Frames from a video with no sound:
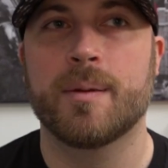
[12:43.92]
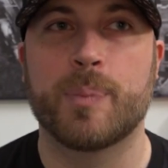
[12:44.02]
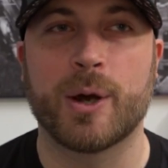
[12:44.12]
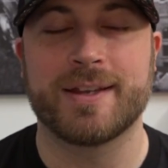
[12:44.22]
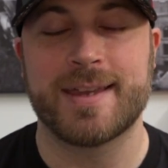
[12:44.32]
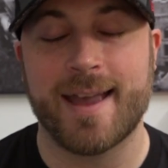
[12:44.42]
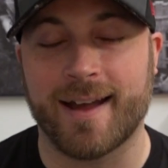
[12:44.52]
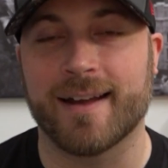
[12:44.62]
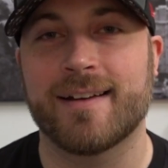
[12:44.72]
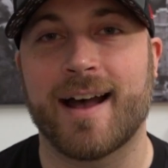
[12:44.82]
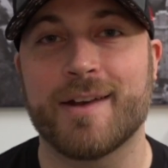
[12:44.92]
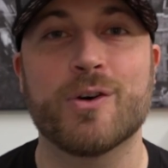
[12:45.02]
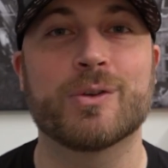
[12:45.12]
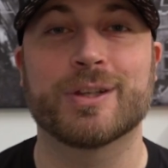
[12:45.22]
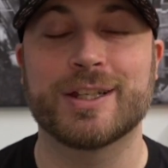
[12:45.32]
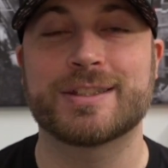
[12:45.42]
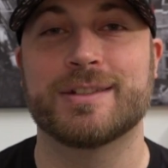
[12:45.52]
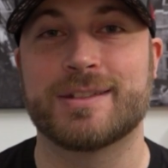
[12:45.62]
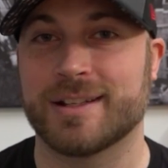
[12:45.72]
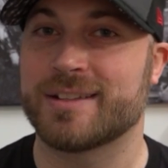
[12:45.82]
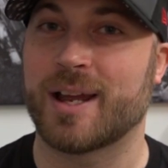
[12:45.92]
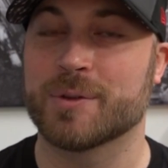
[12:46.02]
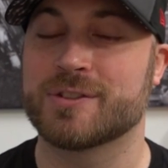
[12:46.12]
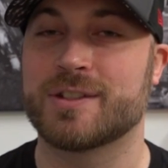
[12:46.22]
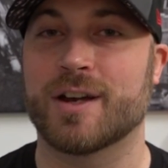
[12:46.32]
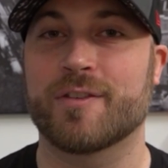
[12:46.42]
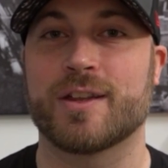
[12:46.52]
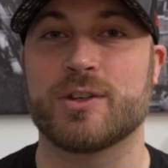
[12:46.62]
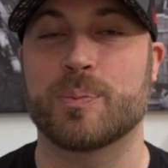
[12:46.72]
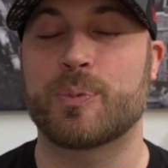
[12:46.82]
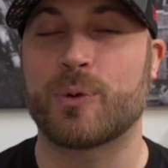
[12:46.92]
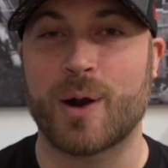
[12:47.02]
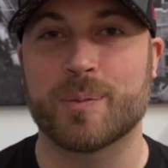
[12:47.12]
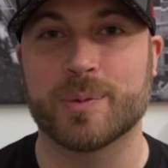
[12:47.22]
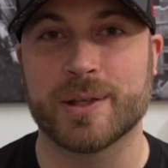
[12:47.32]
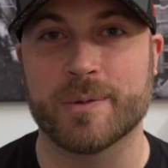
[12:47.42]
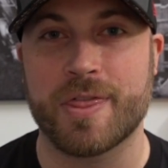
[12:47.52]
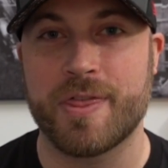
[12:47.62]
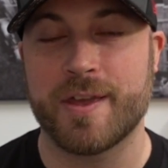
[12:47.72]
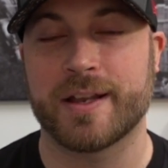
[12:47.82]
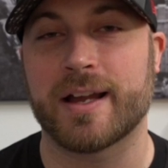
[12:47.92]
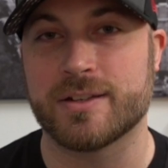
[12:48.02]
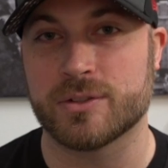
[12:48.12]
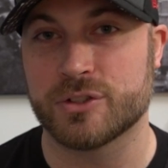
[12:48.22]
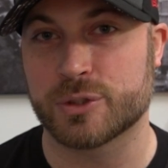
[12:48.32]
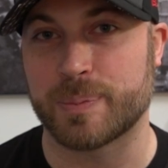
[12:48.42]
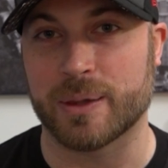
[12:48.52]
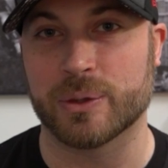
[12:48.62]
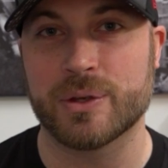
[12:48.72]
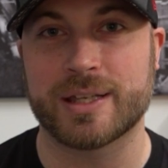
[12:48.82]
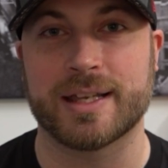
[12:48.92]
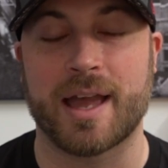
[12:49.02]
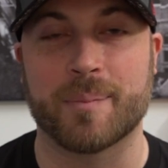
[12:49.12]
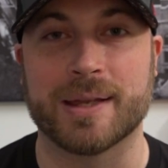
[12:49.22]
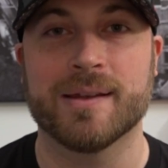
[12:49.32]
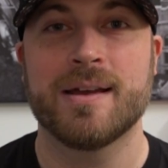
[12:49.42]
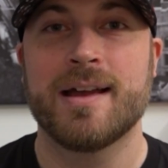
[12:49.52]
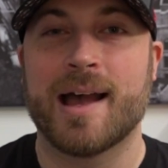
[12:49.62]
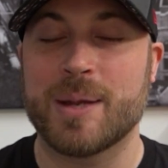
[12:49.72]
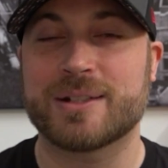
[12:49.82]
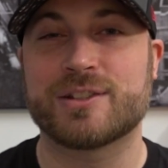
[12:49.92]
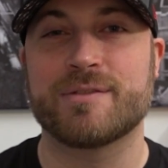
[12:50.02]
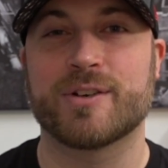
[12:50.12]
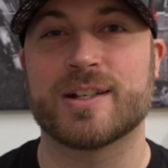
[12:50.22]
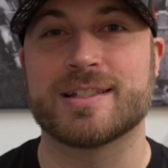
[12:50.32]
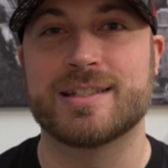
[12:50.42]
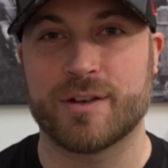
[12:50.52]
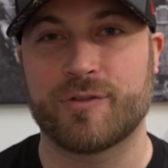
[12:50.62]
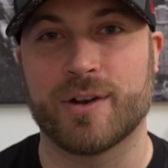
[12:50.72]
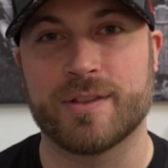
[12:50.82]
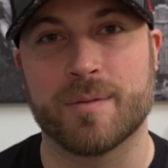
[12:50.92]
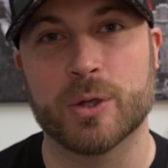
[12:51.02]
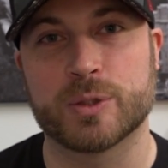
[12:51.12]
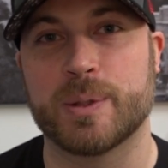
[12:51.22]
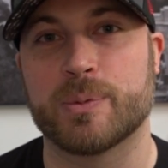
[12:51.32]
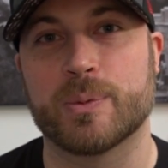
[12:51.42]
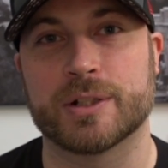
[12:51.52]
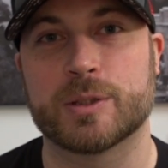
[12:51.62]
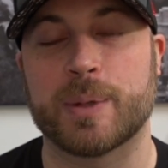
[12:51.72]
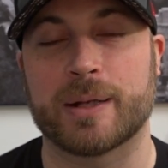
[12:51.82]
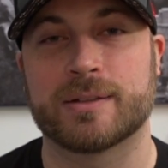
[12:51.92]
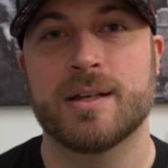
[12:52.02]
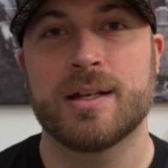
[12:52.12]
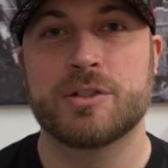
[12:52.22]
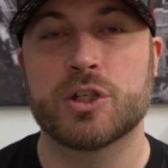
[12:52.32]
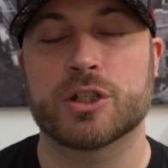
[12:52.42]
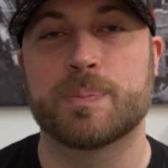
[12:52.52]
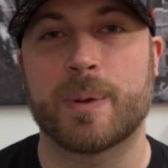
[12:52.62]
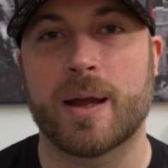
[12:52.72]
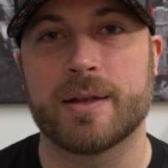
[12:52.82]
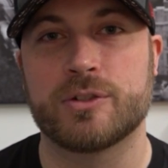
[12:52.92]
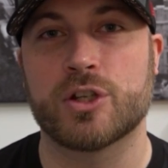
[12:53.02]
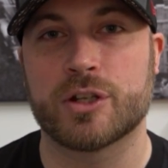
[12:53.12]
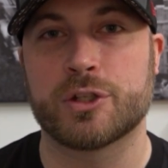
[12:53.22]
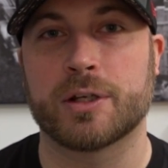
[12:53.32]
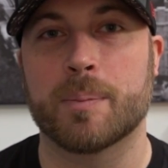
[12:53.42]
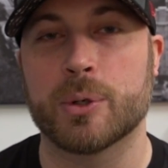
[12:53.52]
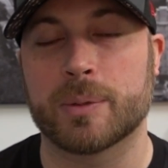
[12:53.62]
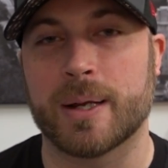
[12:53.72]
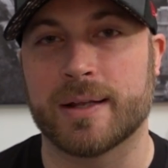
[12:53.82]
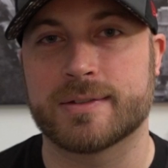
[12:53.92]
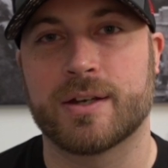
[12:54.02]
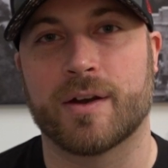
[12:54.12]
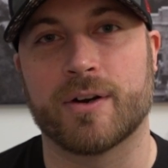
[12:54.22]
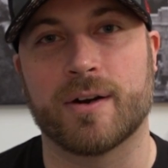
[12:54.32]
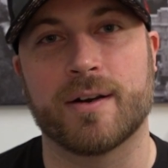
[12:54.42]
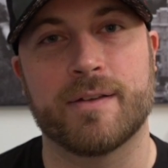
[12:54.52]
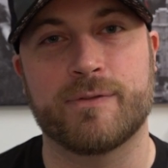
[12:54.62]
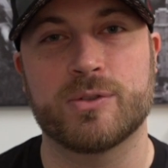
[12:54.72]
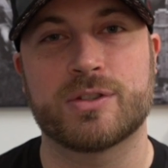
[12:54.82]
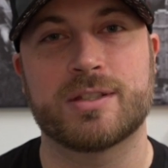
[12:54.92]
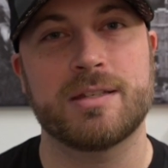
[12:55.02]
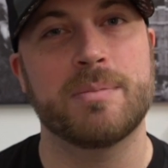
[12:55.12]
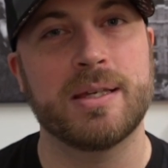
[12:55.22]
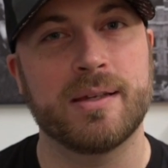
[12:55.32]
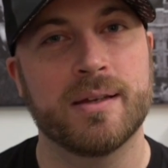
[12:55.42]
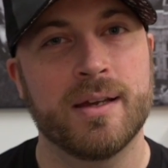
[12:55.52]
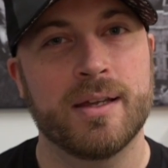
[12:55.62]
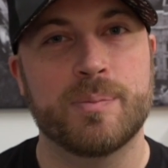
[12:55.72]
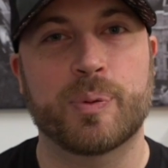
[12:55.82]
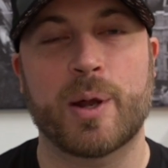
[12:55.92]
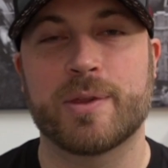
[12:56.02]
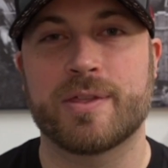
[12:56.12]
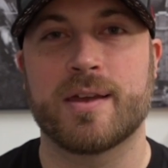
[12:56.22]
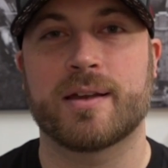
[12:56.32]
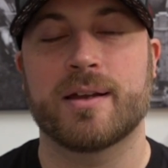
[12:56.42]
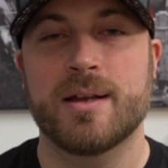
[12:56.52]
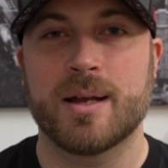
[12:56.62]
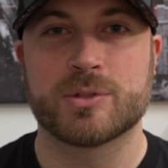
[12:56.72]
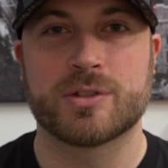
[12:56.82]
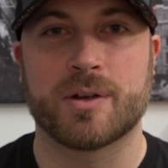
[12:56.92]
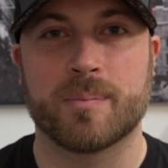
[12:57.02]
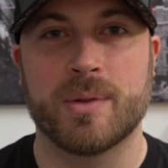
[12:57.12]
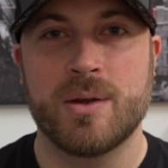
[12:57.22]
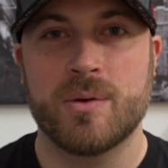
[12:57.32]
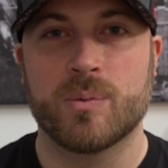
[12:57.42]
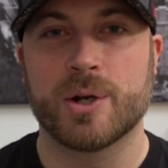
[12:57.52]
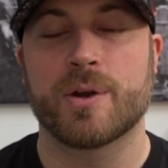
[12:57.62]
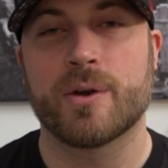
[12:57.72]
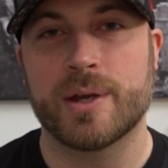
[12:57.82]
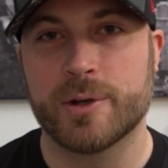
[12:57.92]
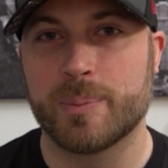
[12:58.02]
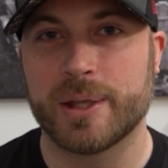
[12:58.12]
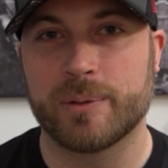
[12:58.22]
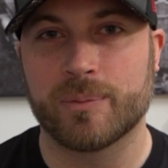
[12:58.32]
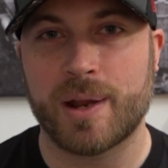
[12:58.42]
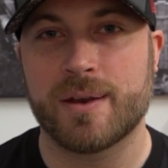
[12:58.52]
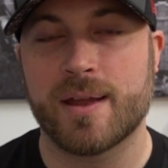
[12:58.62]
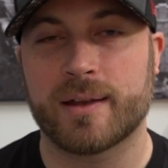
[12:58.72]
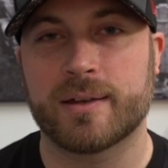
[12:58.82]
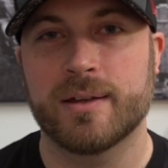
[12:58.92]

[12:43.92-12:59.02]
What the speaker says: But yeah, I don't listen to the type of stuff that you probably would think I do just by looking at me. I'm actually very different than most people would expect just by judging a book by its cover. If you see me, you probably think I'm some weirdo hillbilly redneck